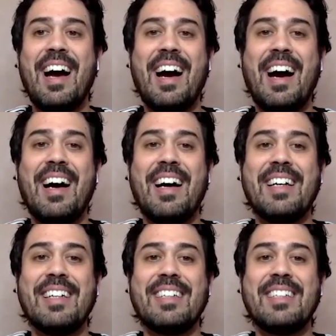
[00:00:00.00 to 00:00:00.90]

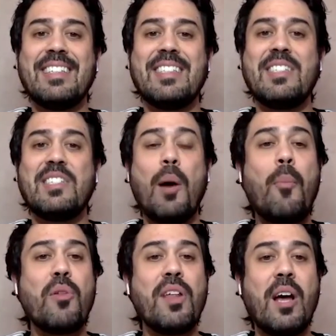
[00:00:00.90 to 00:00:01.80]

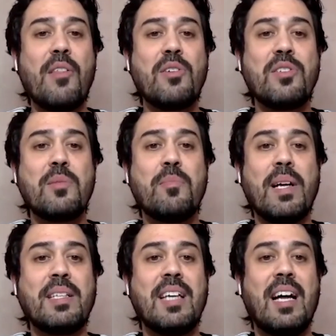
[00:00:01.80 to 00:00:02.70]
some more than others.
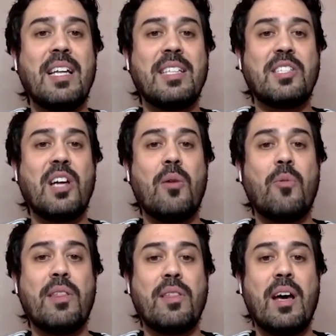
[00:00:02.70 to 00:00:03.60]
But let's
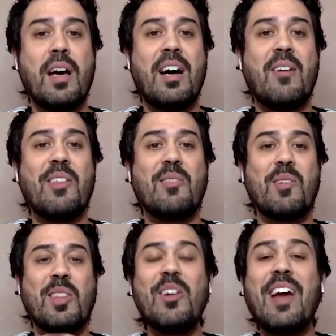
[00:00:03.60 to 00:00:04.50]
start with
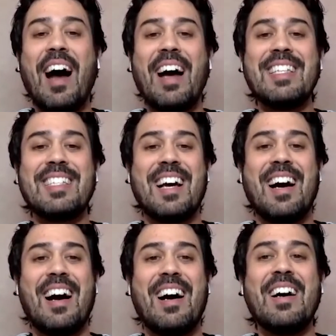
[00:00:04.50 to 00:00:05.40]
you guys.
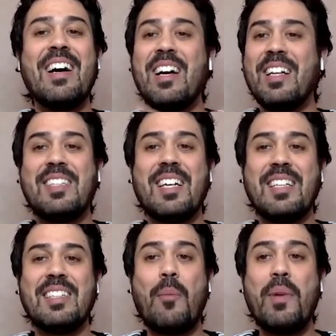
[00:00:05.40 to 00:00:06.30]

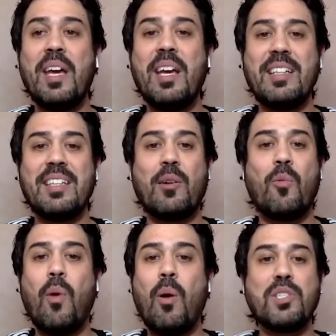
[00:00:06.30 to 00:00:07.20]
Tell me, like,
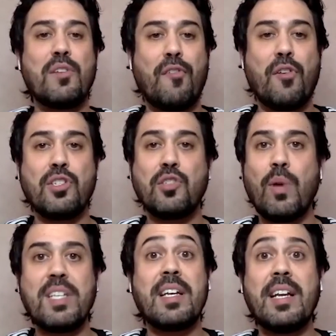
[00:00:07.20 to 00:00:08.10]
what was the first
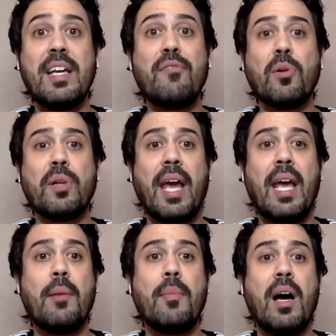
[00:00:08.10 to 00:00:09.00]
Resident Evil
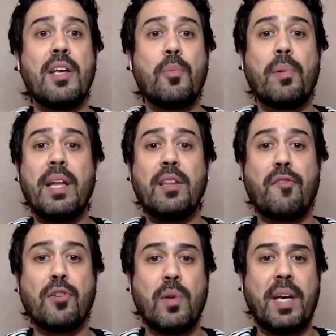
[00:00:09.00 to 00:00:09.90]
game you played?
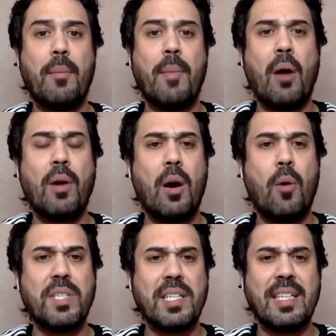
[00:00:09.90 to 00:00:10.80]
The first one came out,
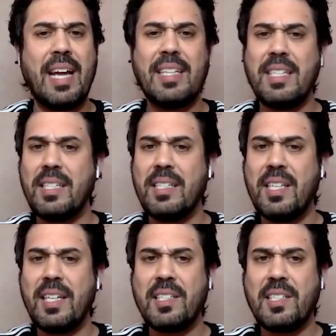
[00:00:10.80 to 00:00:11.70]
was it
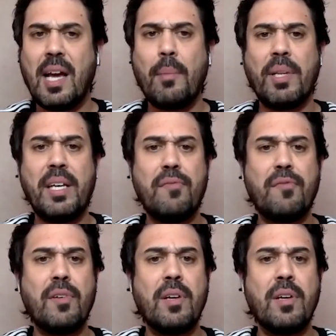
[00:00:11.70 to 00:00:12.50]
96, I believe?